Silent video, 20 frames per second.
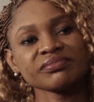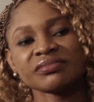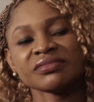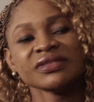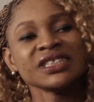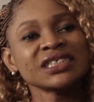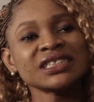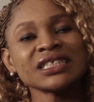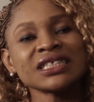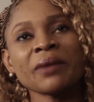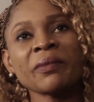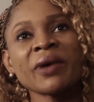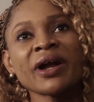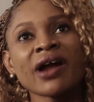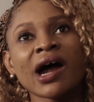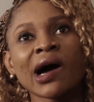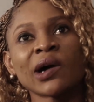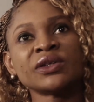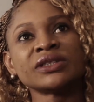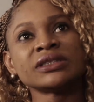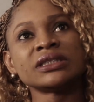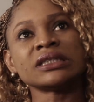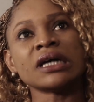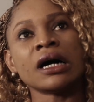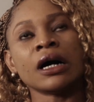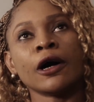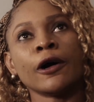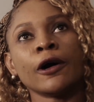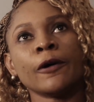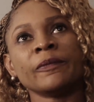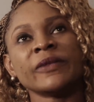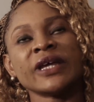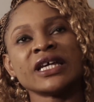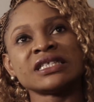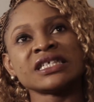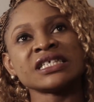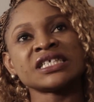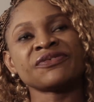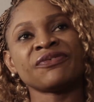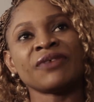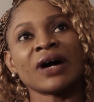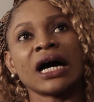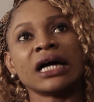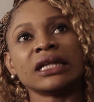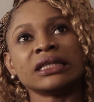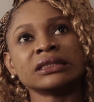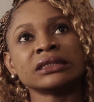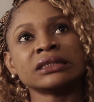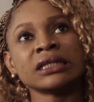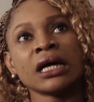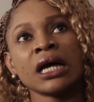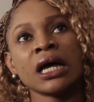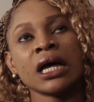this time around, there's this fan